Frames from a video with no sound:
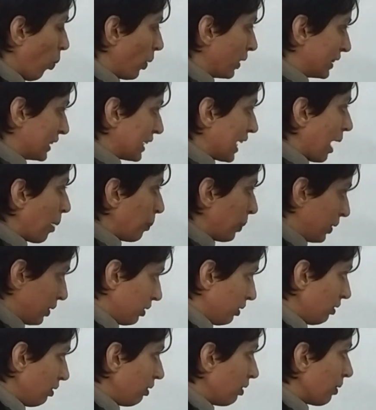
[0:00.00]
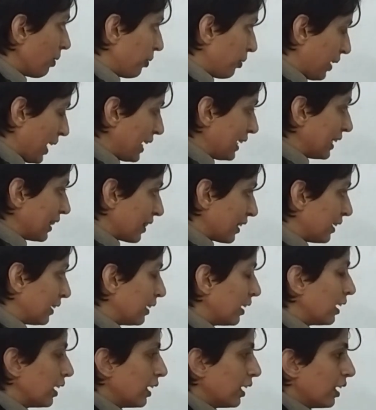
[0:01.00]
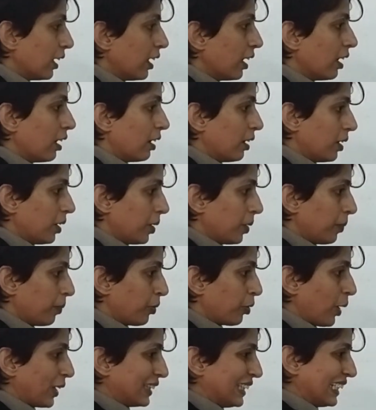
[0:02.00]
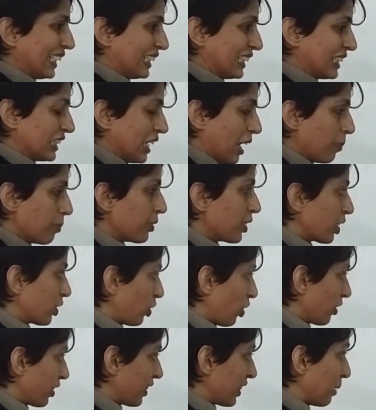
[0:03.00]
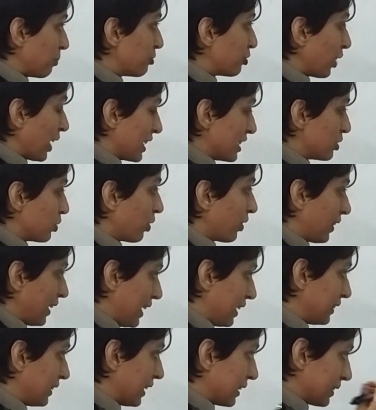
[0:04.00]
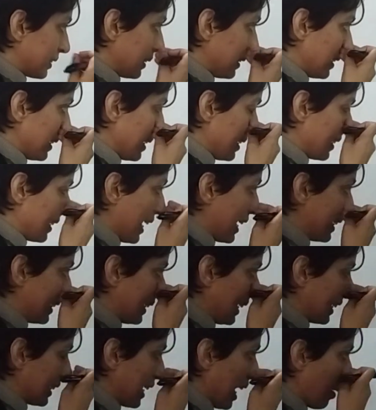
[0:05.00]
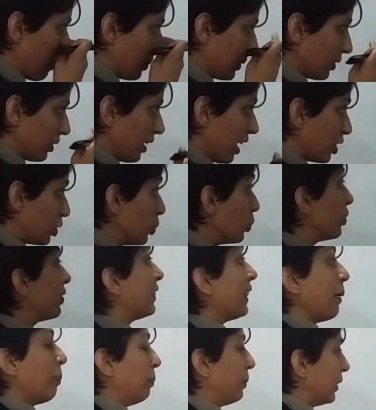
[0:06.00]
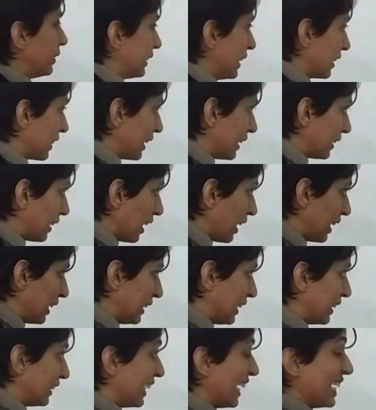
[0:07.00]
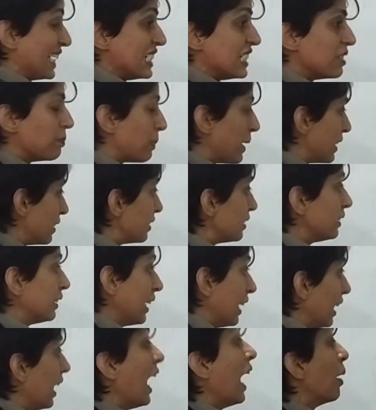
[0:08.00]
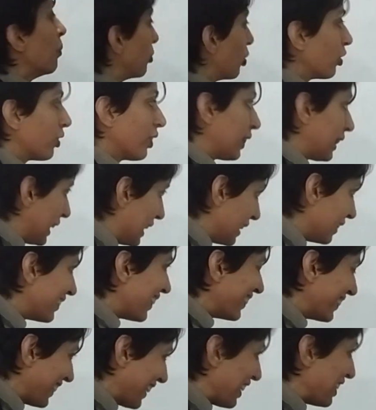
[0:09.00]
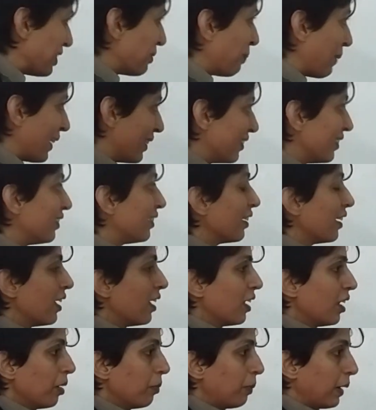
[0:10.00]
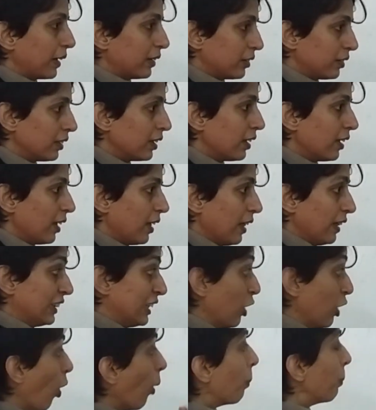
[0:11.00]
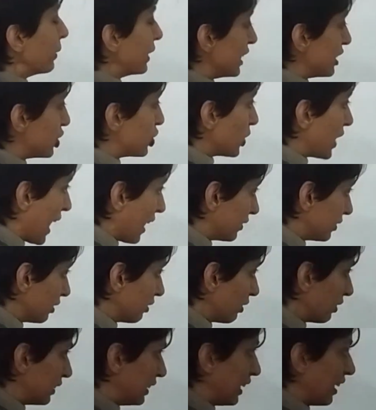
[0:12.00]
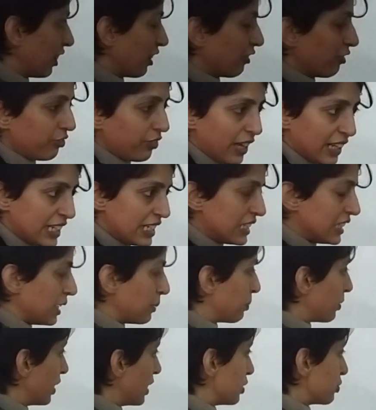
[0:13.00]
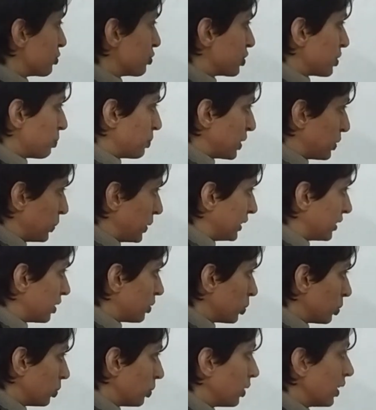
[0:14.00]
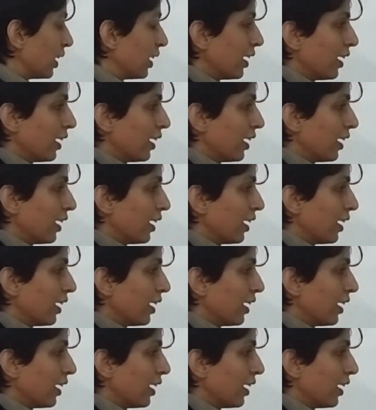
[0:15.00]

with capital, right? As in, so I think it comes across as I'm trying to say that rent and capital are two separate things entirely, and they're independent. I'm not saying that they're independent, but they operate together. There's a very deep relationship between the two.